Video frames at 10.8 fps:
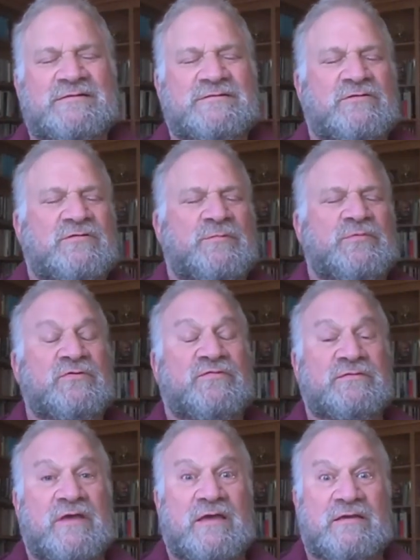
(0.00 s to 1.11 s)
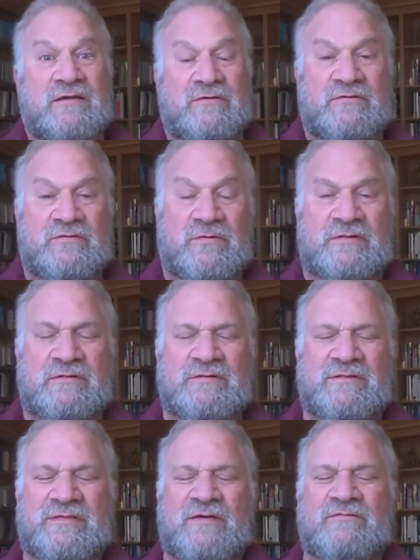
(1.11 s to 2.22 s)
So it's a beautiful day here in New England.
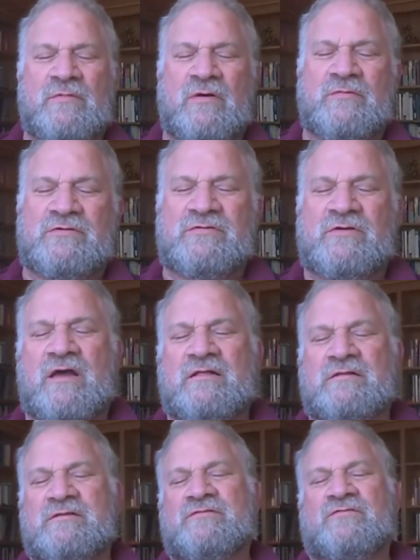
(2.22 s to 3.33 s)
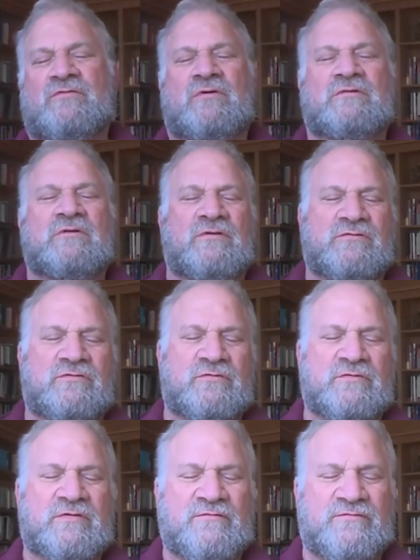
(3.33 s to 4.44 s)
Let's have a moment of silence for all those who are
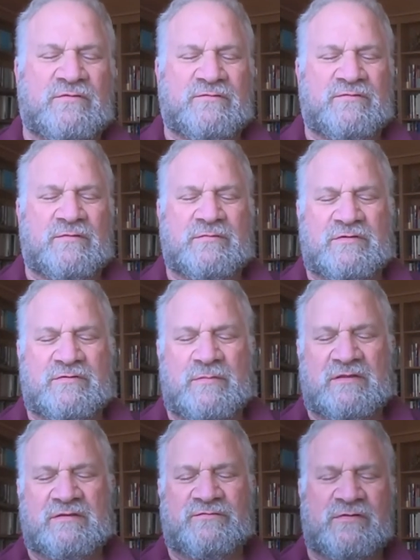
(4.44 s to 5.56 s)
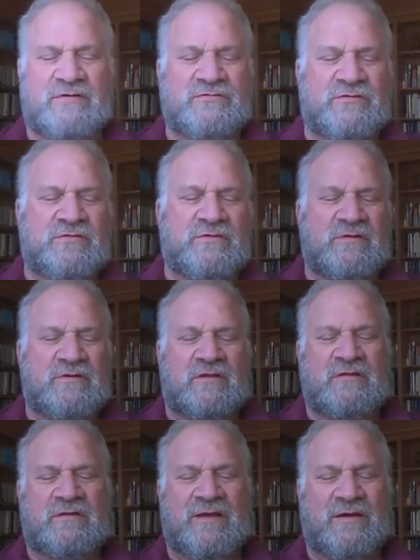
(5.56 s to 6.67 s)
suffering from these many afflictions in
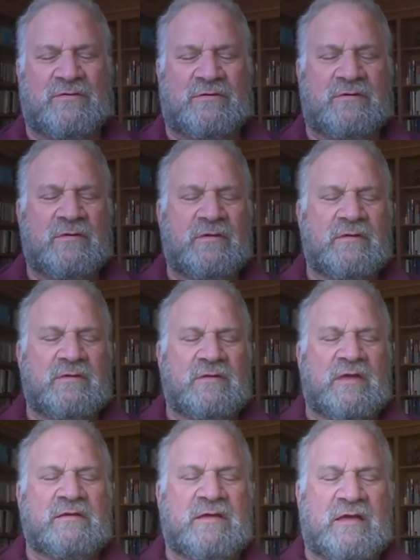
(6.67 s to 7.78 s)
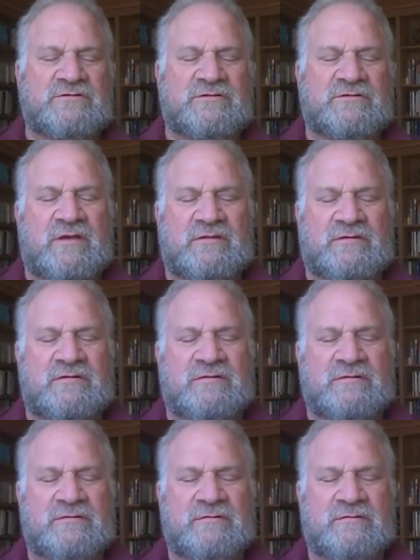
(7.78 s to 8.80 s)
our agitated,